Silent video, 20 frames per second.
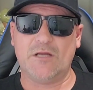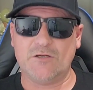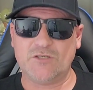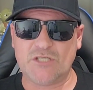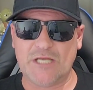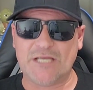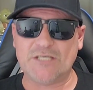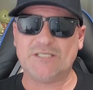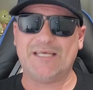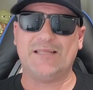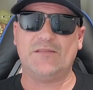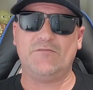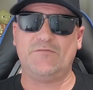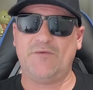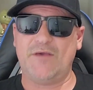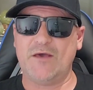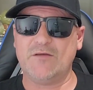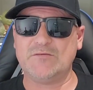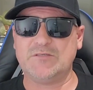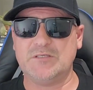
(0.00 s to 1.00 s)
changing out the
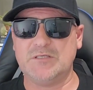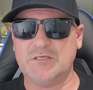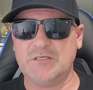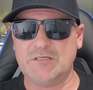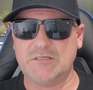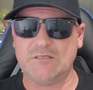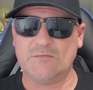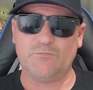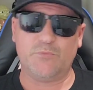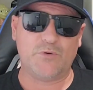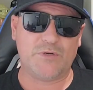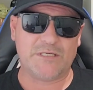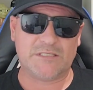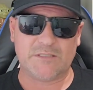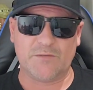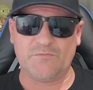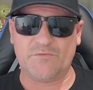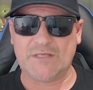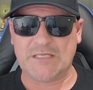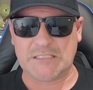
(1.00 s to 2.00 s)
fountain and putting
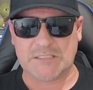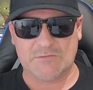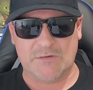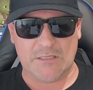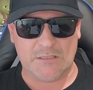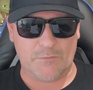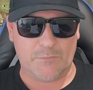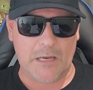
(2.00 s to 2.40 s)
some things around the